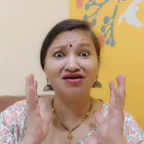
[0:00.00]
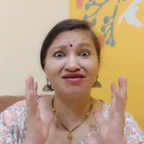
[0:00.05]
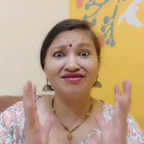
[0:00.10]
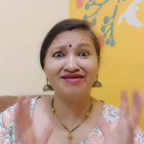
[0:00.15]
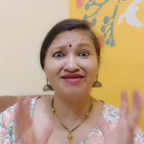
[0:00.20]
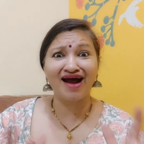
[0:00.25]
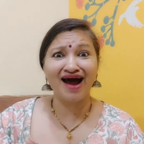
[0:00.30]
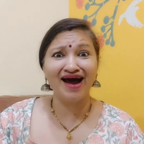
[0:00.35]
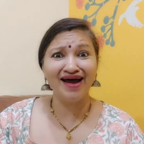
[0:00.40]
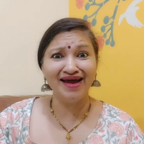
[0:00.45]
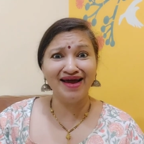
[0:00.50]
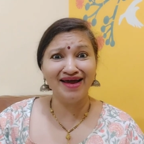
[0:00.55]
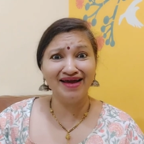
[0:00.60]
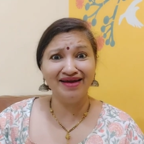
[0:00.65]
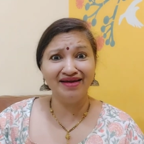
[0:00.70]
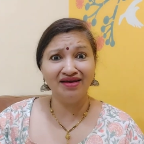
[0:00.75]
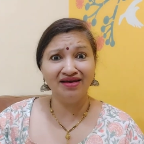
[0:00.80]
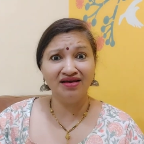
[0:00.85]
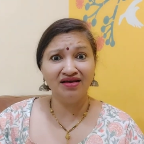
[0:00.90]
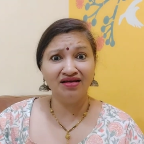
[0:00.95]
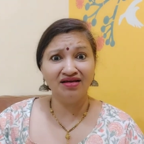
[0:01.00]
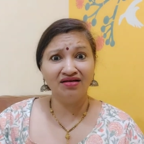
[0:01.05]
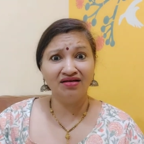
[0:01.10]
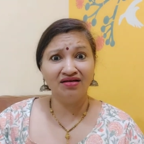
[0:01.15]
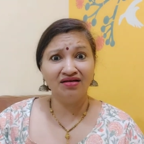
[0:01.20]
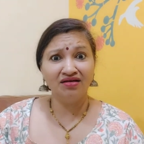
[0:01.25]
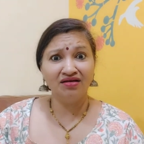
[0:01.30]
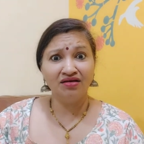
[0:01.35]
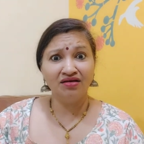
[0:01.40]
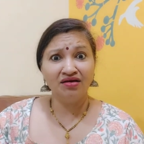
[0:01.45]
cry
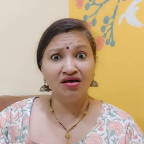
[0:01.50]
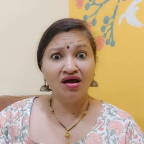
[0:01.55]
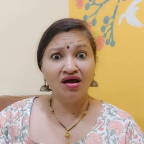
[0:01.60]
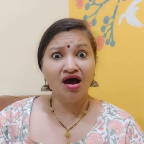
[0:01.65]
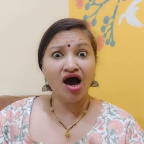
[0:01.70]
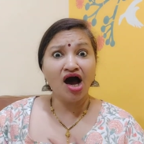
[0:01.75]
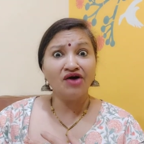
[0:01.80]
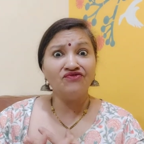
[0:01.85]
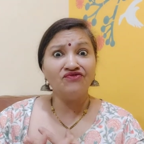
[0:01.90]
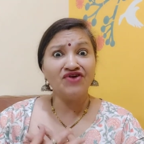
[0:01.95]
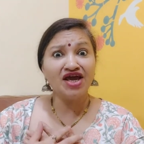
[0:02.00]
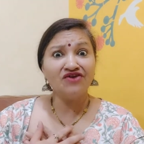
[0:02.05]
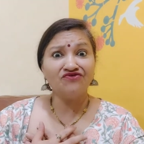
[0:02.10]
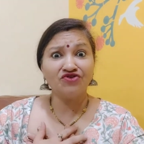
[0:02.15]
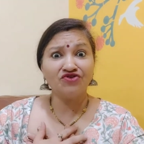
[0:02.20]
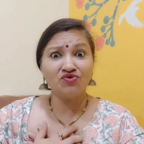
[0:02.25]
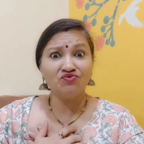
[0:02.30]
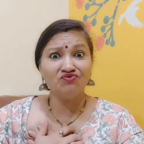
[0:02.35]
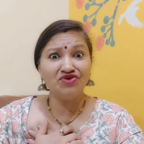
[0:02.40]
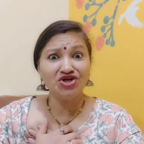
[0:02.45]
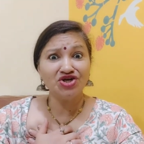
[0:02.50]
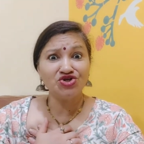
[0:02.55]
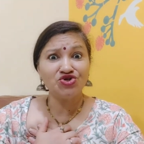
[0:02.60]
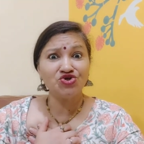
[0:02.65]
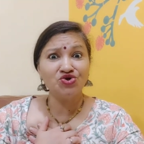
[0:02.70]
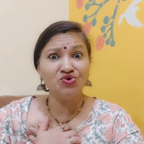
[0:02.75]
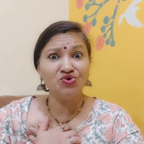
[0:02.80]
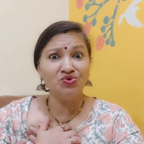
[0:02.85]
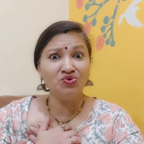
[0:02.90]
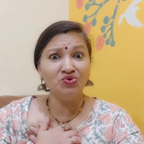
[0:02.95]
away from
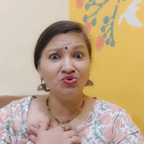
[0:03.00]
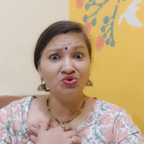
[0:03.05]
Vishnu.